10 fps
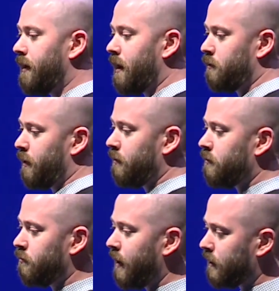the actuators
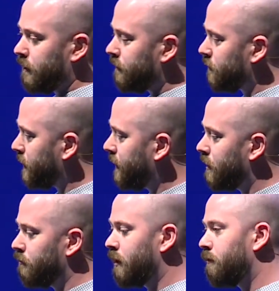directly so we can
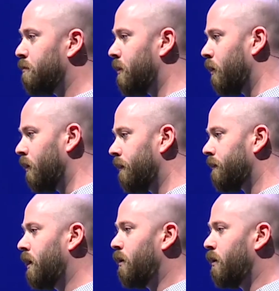get rid of the molds.